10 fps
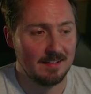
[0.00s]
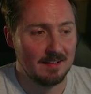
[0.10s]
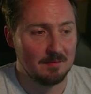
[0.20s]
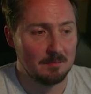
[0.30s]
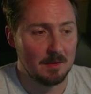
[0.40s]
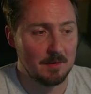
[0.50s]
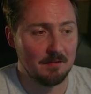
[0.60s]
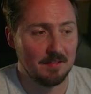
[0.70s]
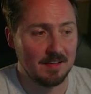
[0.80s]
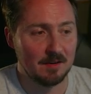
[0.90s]
My Breath of
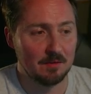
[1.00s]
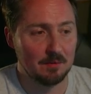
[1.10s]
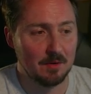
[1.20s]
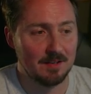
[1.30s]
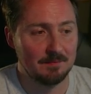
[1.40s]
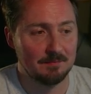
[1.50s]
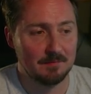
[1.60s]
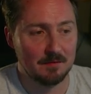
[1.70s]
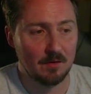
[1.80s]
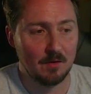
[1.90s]
the Isles one,
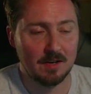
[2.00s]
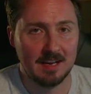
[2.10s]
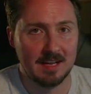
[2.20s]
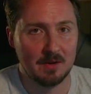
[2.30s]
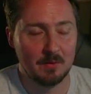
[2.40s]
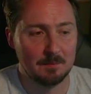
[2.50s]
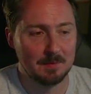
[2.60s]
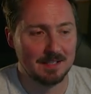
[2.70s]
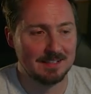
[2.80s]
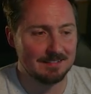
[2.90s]
49 quid
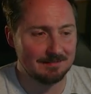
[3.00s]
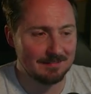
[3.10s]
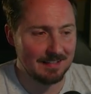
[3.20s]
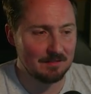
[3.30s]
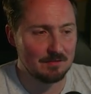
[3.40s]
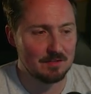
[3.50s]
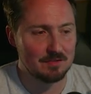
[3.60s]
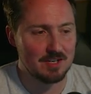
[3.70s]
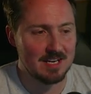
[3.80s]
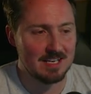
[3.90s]
bid. That's
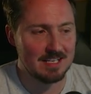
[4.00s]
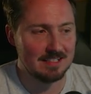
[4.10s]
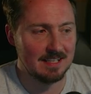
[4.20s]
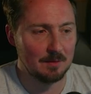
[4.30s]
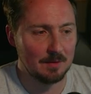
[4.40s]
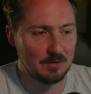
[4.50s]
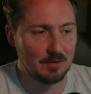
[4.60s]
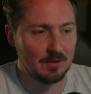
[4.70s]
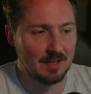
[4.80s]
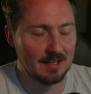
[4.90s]
frustrating. I would have took
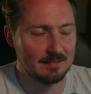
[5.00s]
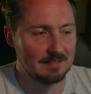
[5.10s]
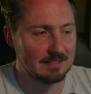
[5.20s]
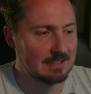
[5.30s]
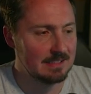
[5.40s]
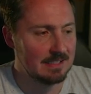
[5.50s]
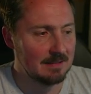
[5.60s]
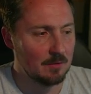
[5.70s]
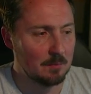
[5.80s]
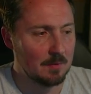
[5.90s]
that.
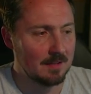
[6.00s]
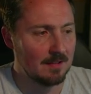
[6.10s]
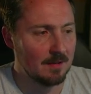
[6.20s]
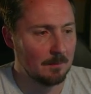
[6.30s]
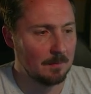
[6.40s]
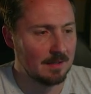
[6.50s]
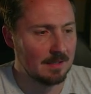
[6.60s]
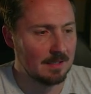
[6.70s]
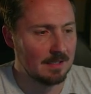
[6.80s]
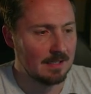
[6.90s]
No bidding up.
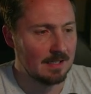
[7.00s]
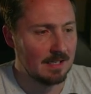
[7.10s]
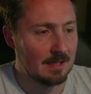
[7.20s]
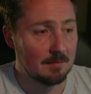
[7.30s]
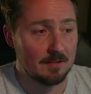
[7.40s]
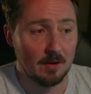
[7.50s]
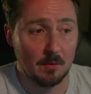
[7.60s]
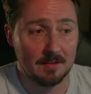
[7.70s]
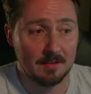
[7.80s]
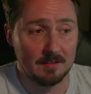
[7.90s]
Still
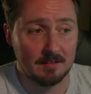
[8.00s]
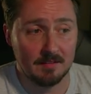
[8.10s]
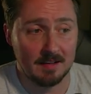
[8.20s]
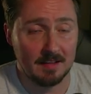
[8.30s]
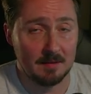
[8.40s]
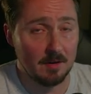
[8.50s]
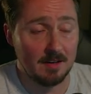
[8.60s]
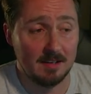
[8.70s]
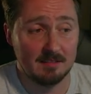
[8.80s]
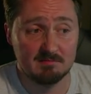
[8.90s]
winning the Glen
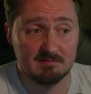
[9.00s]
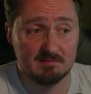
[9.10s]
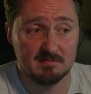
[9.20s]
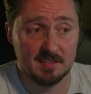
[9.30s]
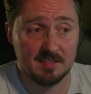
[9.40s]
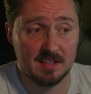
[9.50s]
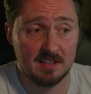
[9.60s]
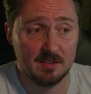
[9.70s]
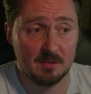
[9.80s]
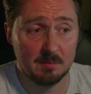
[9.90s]
Murray,
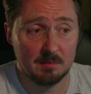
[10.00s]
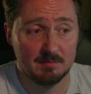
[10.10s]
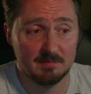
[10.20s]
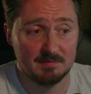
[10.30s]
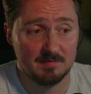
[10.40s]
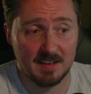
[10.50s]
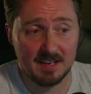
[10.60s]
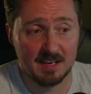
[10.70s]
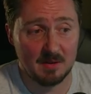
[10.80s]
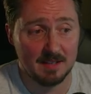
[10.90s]
15-year-old, 30
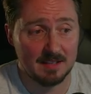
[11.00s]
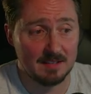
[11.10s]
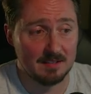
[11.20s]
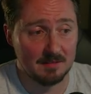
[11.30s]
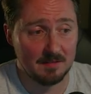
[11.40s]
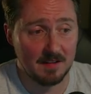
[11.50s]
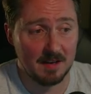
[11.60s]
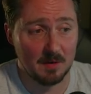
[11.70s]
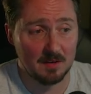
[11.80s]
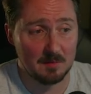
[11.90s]
quid.
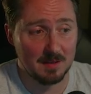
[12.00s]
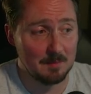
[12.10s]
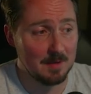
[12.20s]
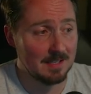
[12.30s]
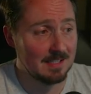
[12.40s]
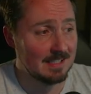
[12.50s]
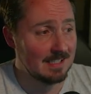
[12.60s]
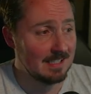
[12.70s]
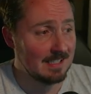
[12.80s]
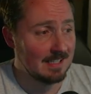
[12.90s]
31's my limit.
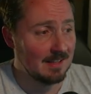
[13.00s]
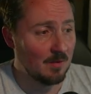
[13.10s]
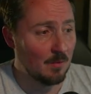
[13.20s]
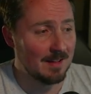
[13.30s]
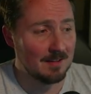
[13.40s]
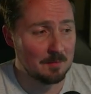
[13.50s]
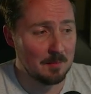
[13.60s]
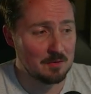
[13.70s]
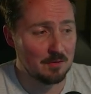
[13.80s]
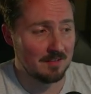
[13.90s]
The Weller
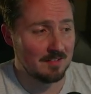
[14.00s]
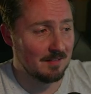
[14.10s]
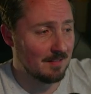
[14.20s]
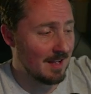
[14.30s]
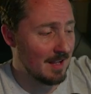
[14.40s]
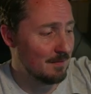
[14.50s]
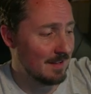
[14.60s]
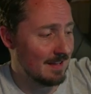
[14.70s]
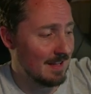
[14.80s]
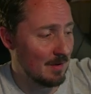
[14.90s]
Special Reserve, I think
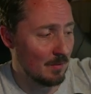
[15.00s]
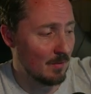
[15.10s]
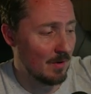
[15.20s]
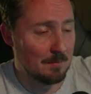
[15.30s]
that'll go up.